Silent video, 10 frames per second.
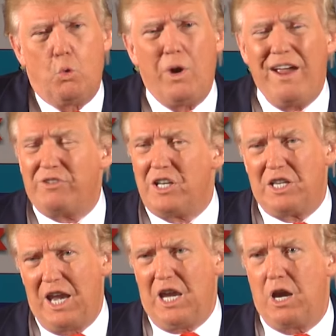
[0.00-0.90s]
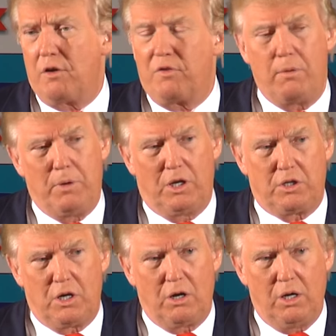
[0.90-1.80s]
We have to take care of our
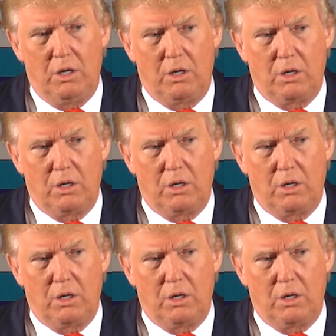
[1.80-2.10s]
military.